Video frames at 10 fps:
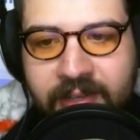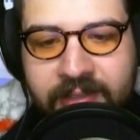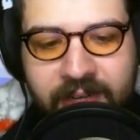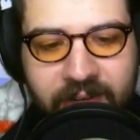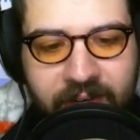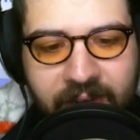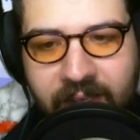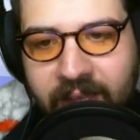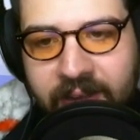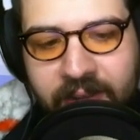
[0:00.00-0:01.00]

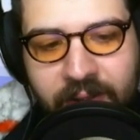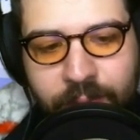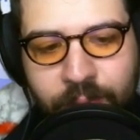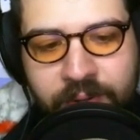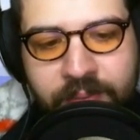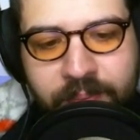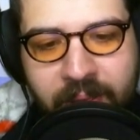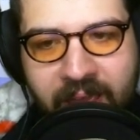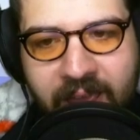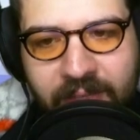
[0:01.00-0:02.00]
Terracotta, wooden
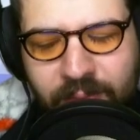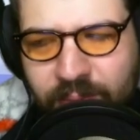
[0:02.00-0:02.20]
path.